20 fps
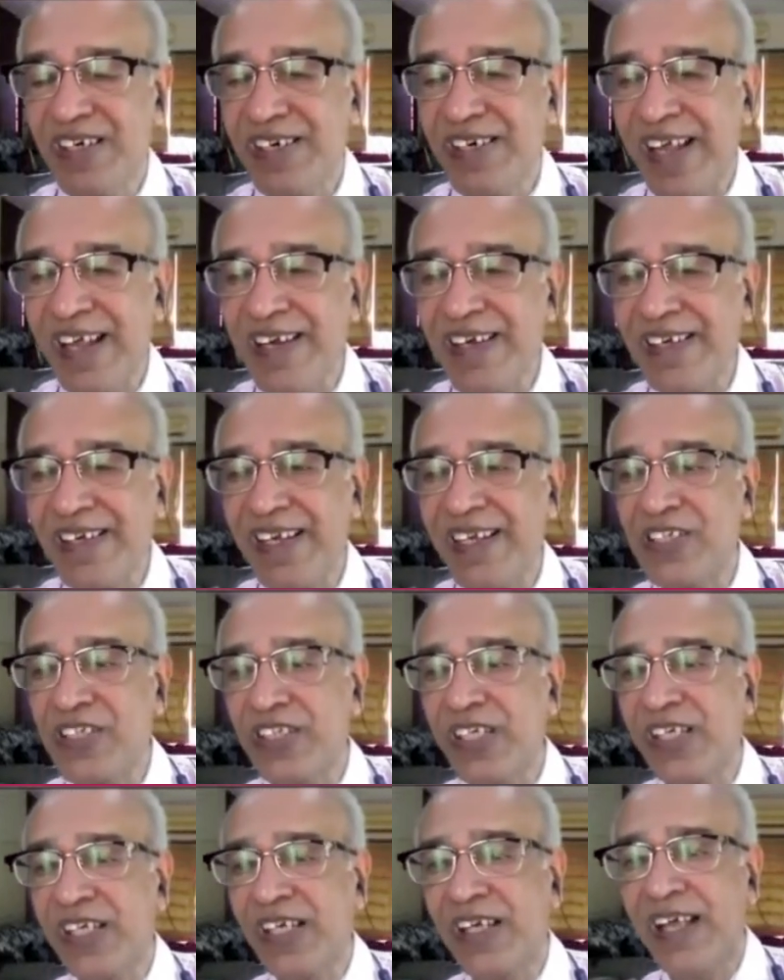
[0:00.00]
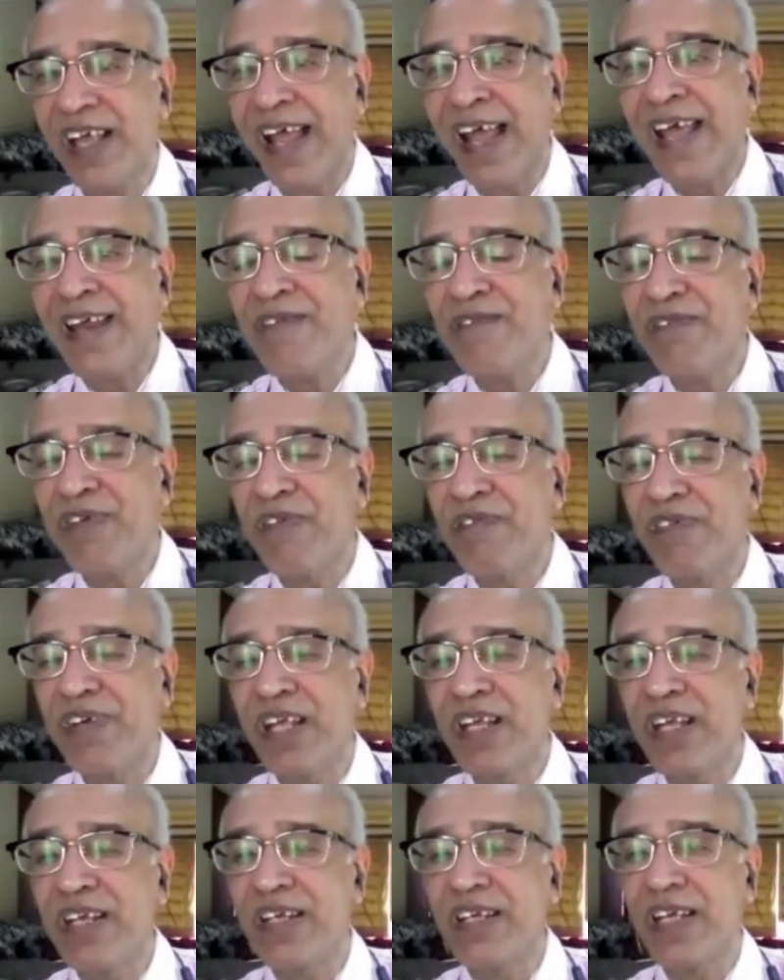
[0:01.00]
10 kg, and
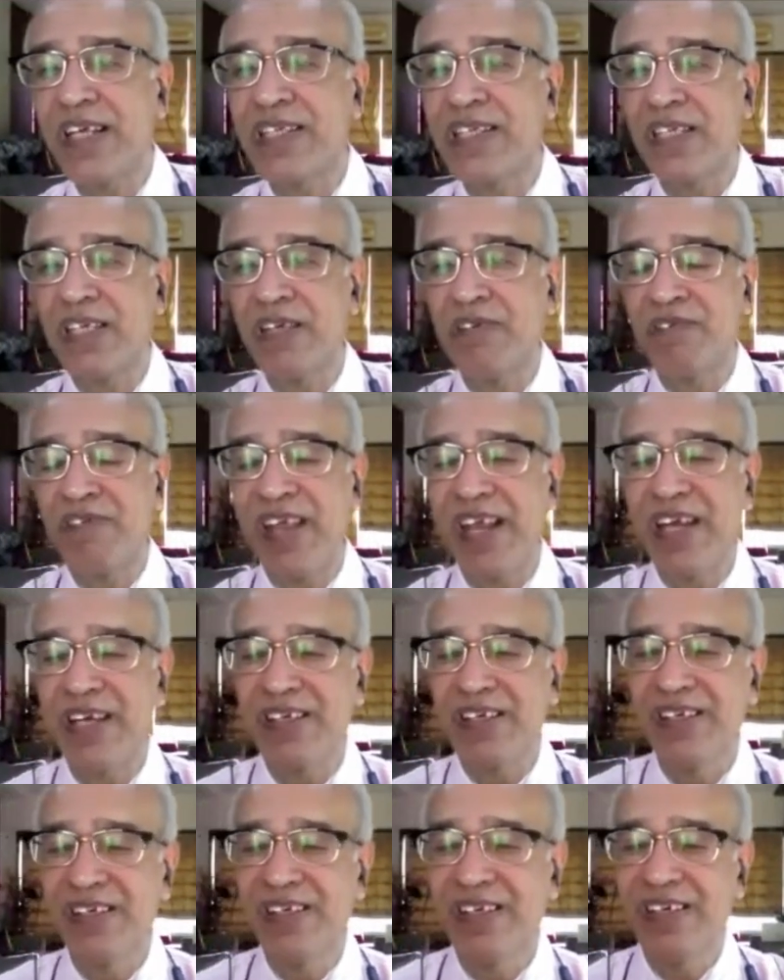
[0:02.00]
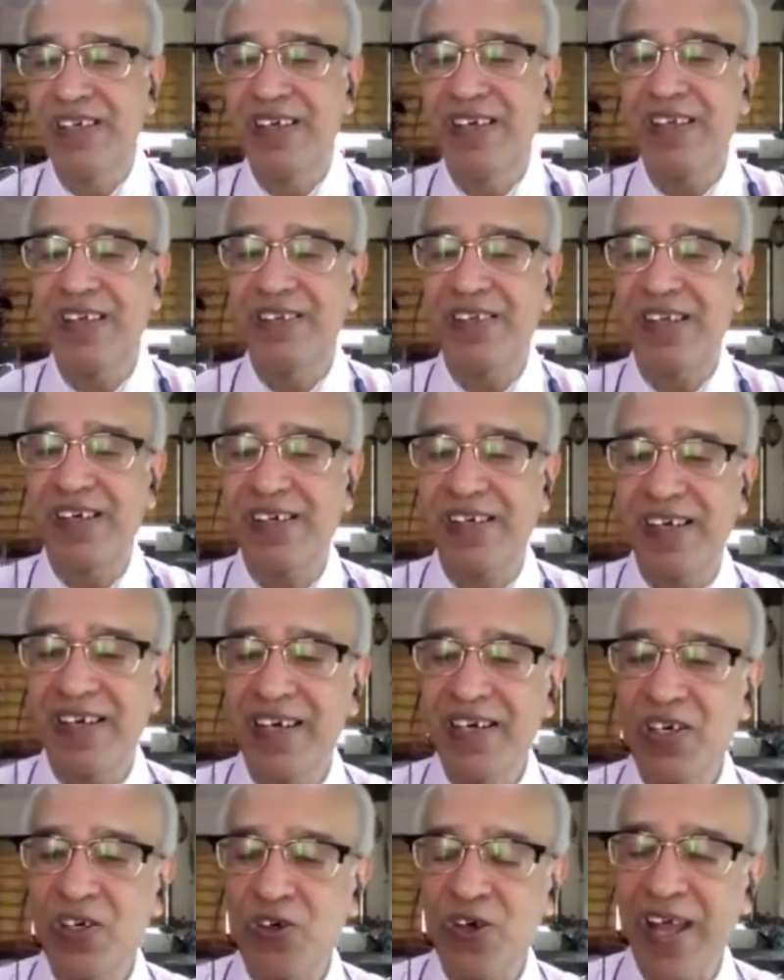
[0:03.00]
15 kg weight resulted
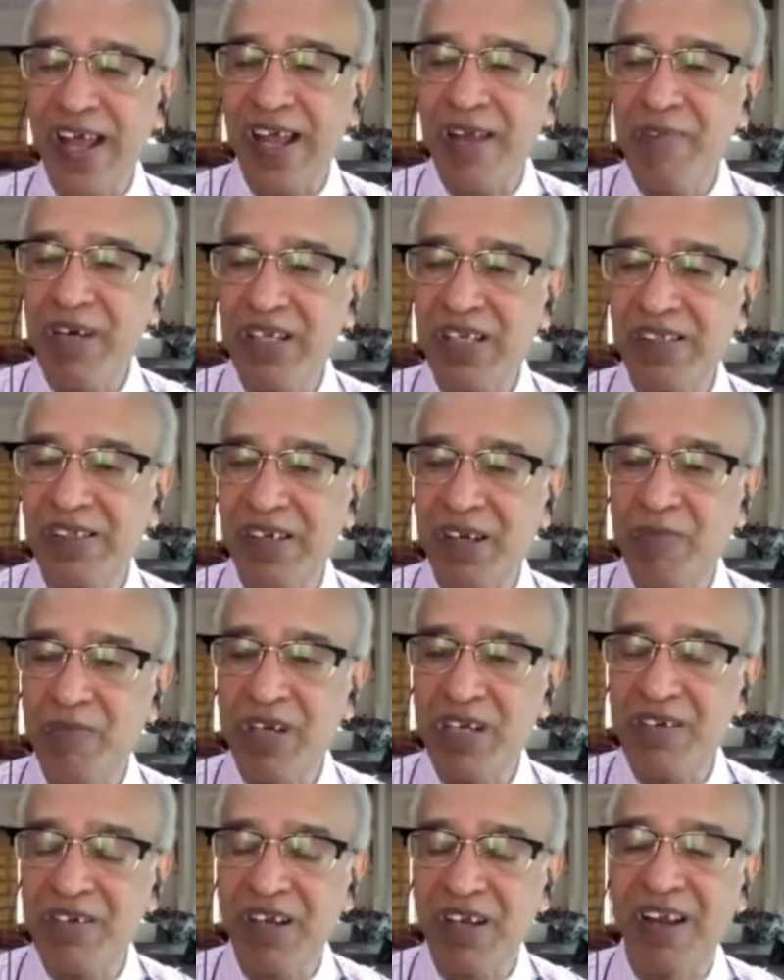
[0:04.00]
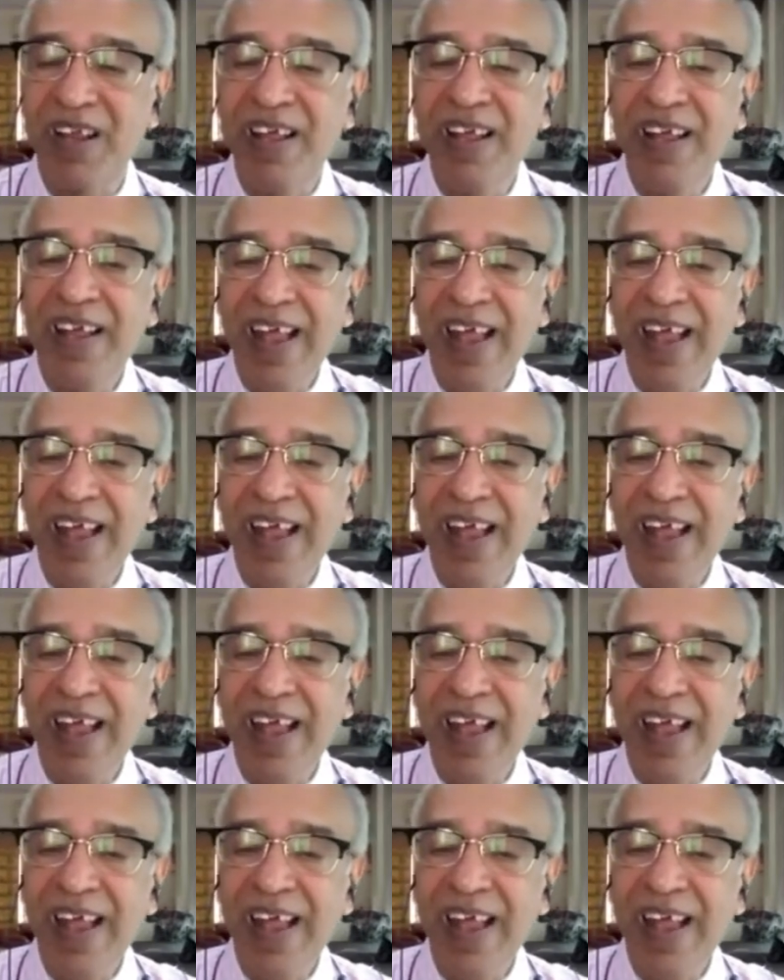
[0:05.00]
into diabetes remission.